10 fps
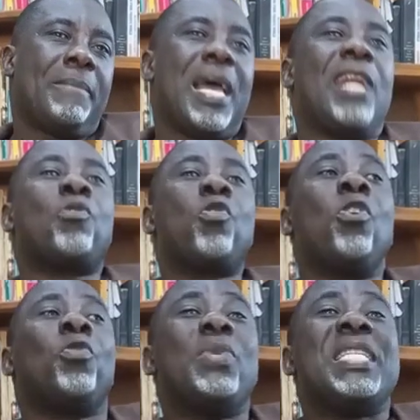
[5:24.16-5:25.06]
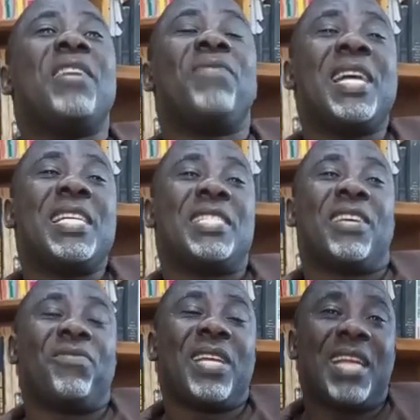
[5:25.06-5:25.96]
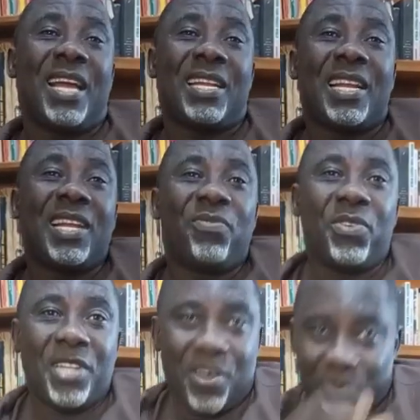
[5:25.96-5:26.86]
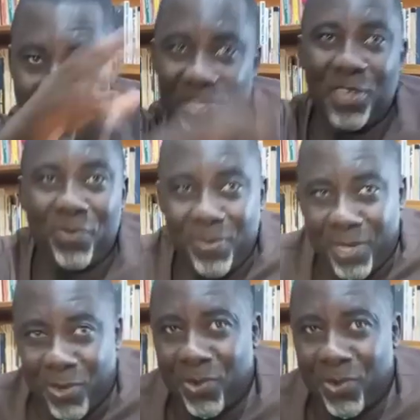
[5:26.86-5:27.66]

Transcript: And God will never intervene at the level that will not give him the